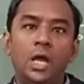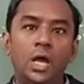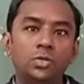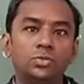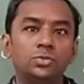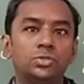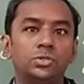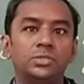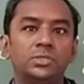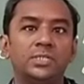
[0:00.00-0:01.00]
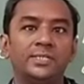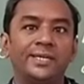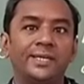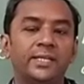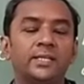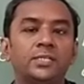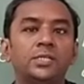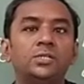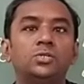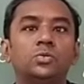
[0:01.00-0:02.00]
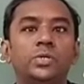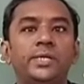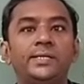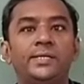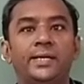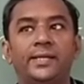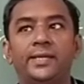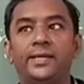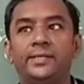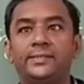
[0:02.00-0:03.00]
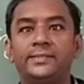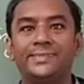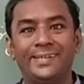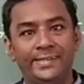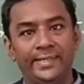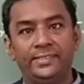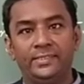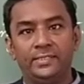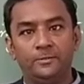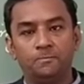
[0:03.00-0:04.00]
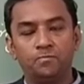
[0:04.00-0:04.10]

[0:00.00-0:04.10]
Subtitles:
how to change the direct into indirect sentences.